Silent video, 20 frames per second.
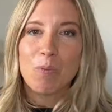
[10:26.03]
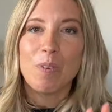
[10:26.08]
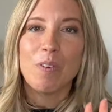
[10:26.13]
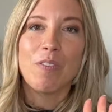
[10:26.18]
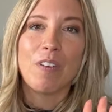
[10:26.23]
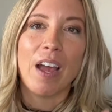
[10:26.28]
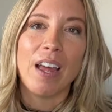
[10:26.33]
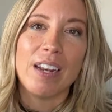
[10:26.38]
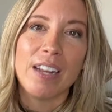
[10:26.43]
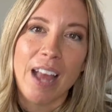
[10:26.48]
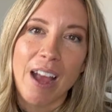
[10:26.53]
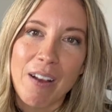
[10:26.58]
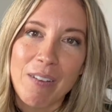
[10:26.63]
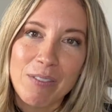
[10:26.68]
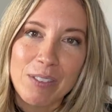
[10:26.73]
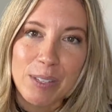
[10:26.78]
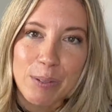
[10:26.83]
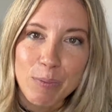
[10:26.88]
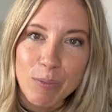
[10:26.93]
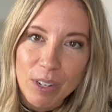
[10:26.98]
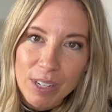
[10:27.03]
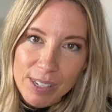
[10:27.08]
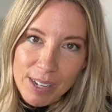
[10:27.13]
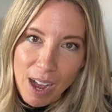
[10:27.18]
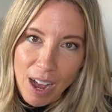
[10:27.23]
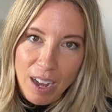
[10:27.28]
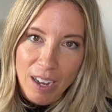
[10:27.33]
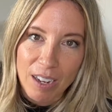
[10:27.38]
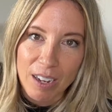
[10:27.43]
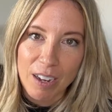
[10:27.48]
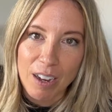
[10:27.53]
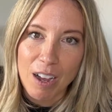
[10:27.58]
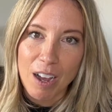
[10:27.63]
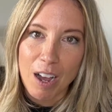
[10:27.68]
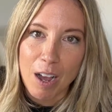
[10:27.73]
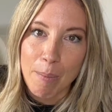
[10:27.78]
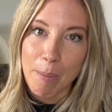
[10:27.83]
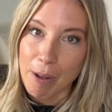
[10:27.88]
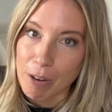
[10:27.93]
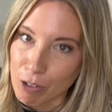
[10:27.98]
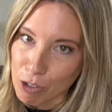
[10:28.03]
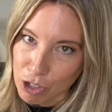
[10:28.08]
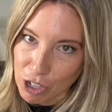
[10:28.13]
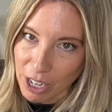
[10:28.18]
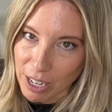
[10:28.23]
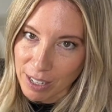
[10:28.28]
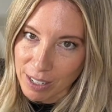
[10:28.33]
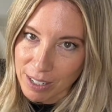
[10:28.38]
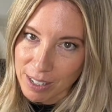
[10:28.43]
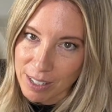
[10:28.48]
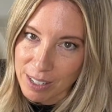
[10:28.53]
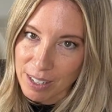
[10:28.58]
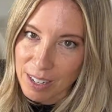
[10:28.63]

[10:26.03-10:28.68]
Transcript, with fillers: we've got to have some real talk about jeans.